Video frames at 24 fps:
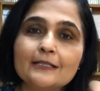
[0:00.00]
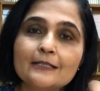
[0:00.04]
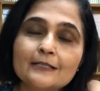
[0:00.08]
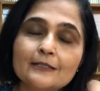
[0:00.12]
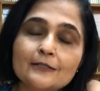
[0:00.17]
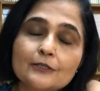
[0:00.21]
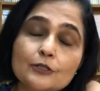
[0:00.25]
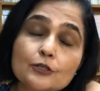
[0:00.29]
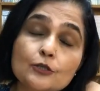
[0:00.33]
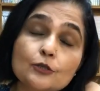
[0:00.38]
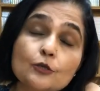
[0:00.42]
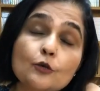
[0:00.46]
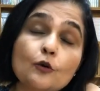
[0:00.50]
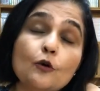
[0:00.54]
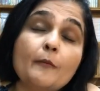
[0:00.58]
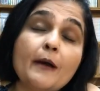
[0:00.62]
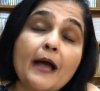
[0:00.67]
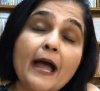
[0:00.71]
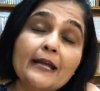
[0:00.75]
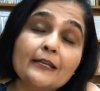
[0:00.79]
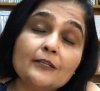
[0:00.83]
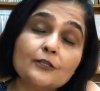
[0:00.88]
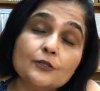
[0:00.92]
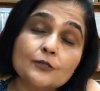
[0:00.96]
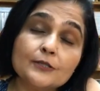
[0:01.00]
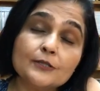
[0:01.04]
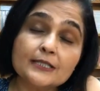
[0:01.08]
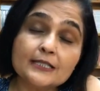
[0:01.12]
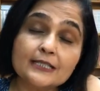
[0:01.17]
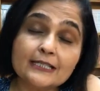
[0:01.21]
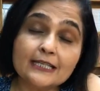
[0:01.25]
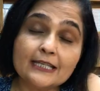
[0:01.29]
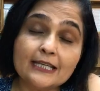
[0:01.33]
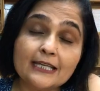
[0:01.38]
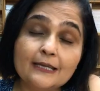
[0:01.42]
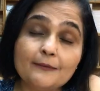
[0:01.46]
to go back to
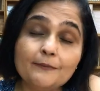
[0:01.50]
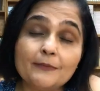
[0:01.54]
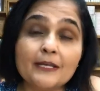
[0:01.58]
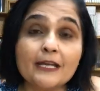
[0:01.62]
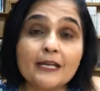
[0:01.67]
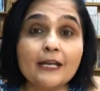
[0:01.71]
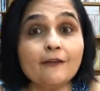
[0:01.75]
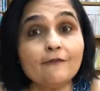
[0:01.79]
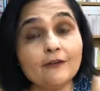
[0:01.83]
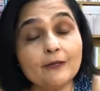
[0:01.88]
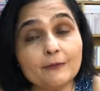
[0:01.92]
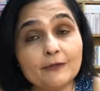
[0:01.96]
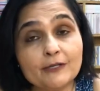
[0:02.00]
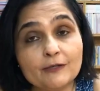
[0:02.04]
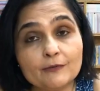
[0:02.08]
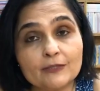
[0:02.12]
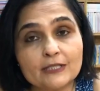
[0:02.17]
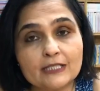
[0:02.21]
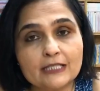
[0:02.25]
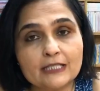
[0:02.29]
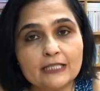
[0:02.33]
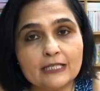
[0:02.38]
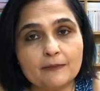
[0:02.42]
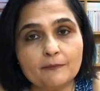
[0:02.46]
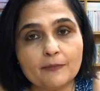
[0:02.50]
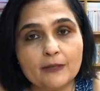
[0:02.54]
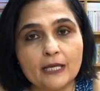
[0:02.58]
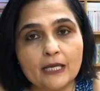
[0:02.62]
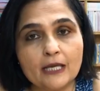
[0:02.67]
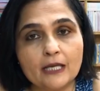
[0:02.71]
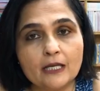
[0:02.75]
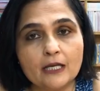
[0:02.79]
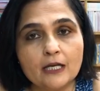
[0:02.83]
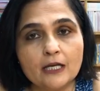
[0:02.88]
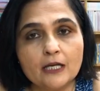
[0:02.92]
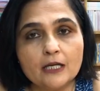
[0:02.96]
sleep, and everybody was sleeping.
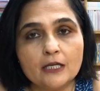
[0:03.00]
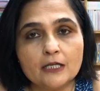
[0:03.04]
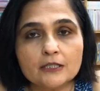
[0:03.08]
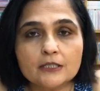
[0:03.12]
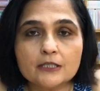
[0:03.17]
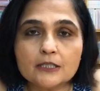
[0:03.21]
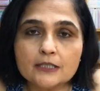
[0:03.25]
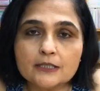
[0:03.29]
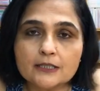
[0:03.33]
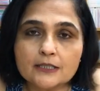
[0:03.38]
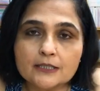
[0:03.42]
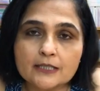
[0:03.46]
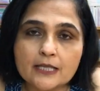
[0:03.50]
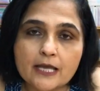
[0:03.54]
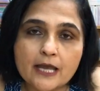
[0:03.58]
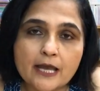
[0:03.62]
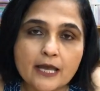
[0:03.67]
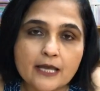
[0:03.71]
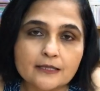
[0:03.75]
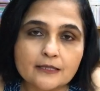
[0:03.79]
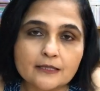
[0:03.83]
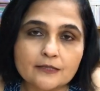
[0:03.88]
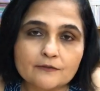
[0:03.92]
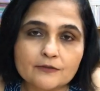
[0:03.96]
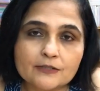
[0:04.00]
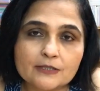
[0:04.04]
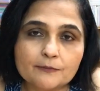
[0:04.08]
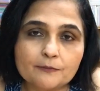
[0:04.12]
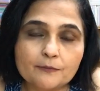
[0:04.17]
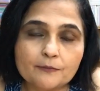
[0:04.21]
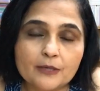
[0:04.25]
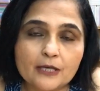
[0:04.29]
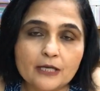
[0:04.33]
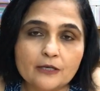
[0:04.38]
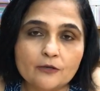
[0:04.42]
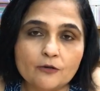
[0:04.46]
Just then there was a
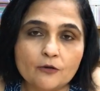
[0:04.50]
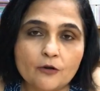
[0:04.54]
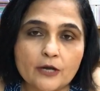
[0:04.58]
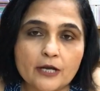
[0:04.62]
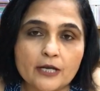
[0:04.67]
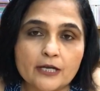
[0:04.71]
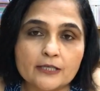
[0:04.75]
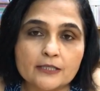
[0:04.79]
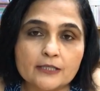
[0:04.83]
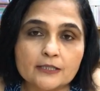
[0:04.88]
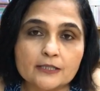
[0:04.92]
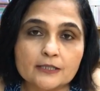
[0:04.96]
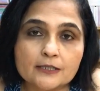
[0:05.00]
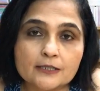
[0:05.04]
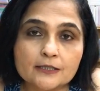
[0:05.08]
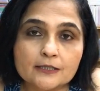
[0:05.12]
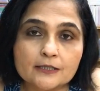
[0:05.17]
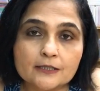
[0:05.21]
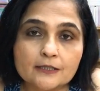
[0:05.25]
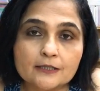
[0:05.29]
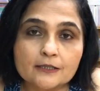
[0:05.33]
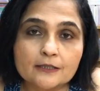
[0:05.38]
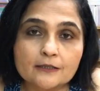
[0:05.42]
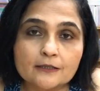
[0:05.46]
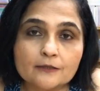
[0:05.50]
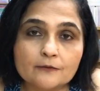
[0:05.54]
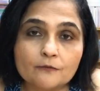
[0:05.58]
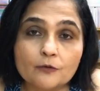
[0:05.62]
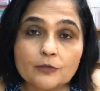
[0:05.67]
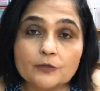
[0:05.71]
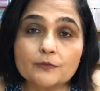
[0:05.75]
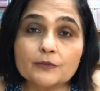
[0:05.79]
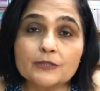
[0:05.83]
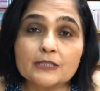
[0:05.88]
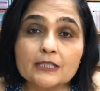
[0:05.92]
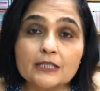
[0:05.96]
big noise. What
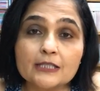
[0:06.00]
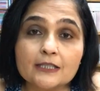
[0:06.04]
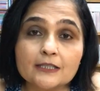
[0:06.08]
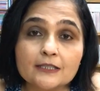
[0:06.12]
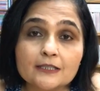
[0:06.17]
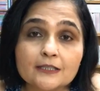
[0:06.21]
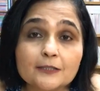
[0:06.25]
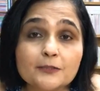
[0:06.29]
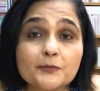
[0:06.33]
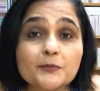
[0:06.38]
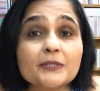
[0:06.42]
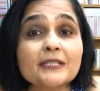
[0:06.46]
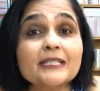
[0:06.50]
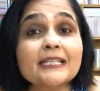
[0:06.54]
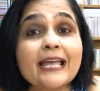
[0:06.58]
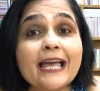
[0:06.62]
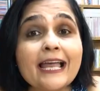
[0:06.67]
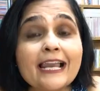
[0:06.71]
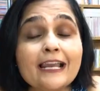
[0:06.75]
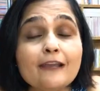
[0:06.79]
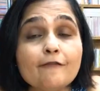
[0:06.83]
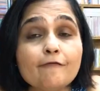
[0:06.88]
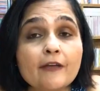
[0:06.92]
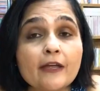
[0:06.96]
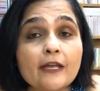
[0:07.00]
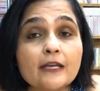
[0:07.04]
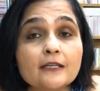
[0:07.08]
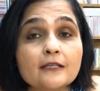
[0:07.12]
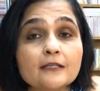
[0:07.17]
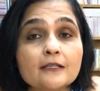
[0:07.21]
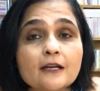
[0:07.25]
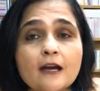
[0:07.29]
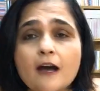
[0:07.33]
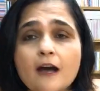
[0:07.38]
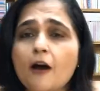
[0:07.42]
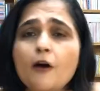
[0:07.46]
was it? It was the elephant.
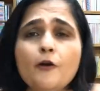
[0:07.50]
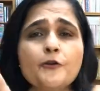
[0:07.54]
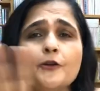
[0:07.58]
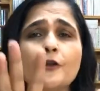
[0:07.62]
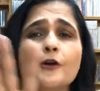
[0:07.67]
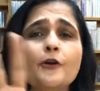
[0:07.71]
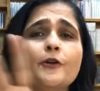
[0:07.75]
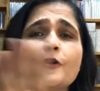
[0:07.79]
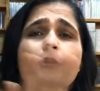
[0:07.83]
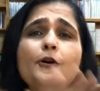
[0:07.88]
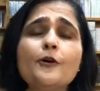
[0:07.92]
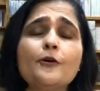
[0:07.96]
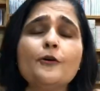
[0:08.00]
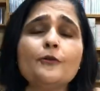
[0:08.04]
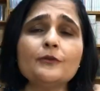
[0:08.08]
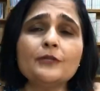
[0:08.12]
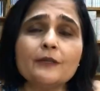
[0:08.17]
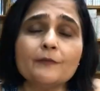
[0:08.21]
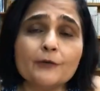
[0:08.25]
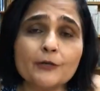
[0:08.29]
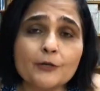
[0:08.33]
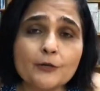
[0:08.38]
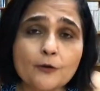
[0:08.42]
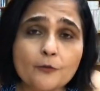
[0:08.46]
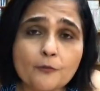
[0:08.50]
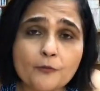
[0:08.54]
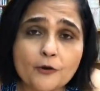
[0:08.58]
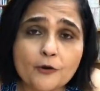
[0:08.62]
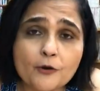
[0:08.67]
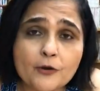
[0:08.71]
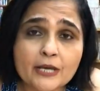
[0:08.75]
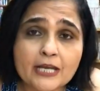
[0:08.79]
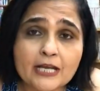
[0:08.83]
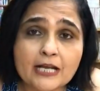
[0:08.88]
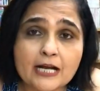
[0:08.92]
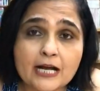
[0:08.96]
Oh no, there were no more
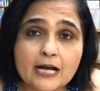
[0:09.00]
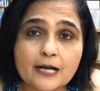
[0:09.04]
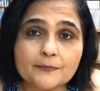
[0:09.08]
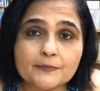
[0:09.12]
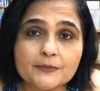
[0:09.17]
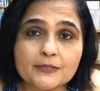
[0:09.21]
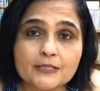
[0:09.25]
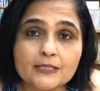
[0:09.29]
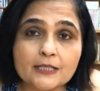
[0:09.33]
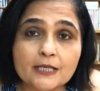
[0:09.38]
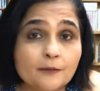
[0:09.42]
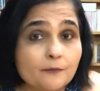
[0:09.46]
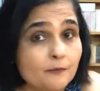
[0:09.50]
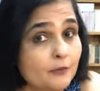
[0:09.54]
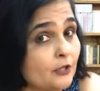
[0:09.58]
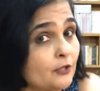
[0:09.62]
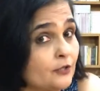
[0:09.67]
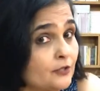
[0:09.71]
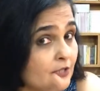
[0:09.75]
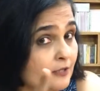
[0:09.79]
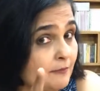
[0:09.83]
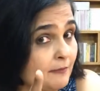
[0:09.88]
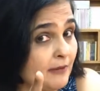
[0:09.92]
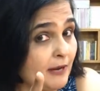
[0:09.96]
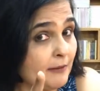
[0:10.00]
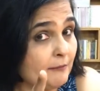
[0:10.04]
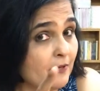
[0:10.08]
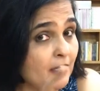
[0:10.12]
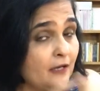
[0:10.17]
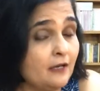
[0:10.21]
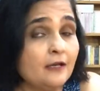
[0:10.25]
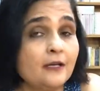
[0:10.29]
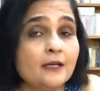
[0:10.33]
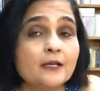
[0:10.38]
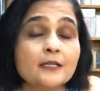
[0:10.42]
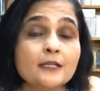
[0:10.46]
hiccups, because remember,
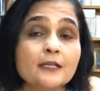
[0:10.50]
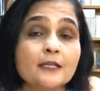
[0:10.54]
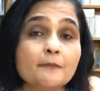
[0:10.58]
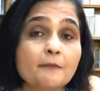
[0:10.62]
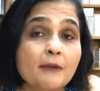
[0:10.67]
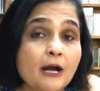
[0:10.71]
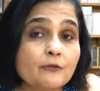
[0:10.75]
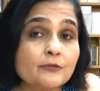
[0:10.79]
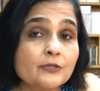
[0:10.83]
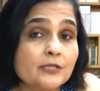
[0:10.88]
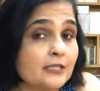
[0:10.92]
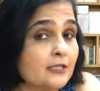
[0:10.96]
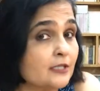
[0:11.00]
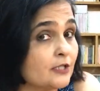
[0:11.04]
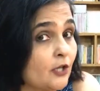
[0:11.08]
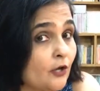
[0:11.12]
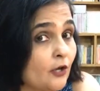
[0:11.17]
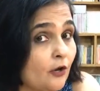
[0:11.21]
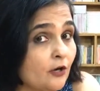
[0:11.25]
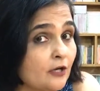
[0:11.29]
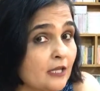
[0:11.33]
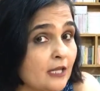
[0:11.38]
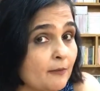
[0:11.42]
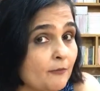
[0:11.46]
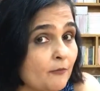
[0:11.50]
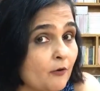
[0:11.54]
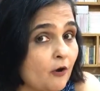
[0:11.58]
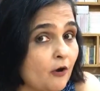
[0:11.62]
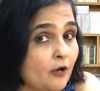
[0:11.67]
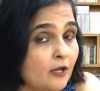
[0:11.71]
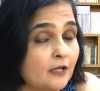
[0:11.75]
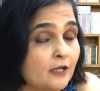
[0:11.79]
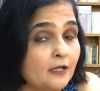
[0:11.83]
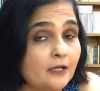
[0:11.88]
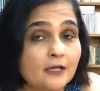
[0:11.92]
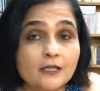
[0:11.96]
the mouse has cured them all.
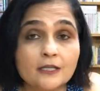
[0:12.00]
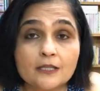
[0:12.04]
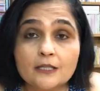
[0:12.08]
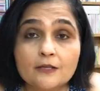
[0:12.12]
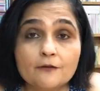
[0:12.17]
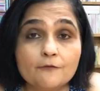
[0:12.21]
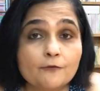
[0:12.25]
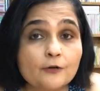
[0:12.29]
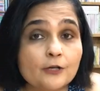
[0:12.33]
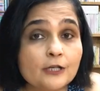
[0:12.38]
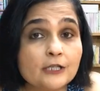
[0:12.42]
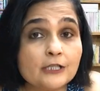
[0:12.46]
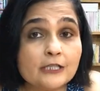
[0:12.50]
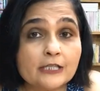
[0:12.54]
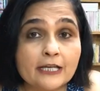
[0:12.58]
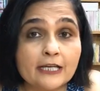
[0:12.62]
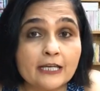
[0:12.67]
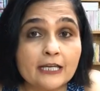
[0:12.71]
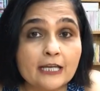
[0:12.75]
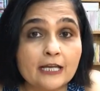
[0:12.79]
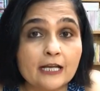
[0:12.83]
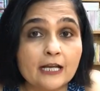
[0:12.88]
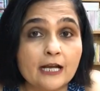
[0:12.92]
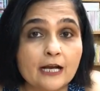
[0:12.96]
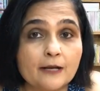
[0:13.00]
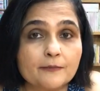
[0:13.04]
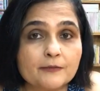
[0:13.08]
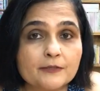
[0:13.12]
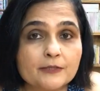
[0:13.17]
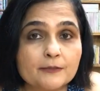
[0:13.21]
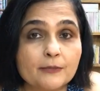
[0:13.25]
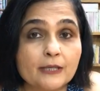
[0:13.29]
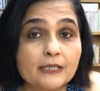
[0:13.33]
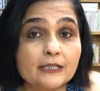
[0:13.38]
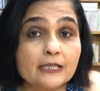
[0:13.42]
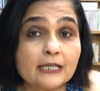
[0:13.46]
There weren't any hiccups,
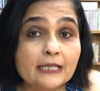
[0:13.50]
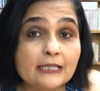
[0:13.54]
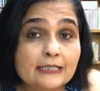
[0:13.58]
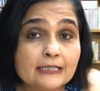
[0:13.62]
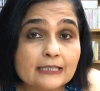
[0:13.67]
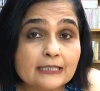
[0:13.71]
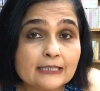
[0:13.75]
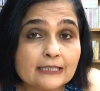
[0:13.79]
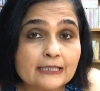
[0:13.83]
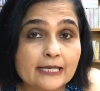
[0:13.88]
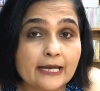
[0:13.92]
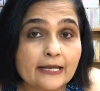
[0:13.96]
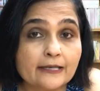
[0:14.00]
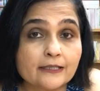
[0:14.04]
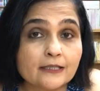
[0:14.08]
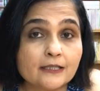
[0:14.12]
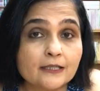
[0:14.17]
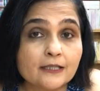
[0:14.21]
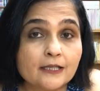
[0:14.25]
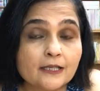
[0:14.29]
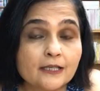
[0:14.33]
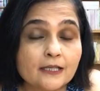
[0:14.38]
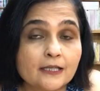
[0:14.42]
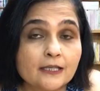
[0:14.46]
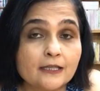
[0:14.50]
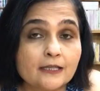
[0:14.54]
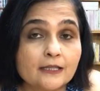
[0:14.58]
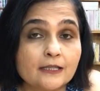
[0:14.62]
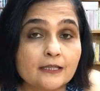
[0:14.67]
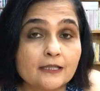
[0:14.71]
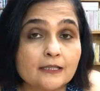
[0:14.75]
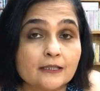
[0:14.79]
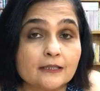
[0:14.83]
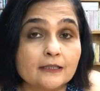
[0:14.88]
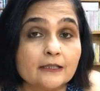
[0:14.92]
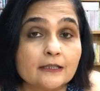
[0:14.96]
but instead
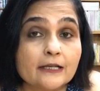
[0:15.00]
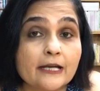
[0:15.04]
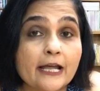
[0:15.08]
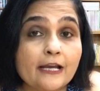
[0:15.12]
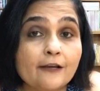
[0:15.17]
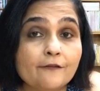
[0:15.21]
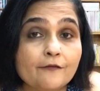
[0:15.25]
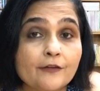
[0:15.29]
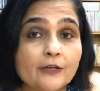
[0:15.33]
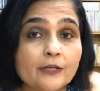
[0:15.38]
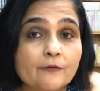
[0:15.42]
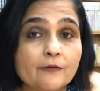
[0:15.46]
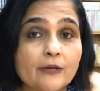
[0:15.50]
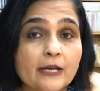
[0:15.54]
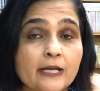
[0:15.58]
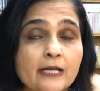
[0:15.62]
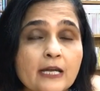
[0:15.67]
the elephant went,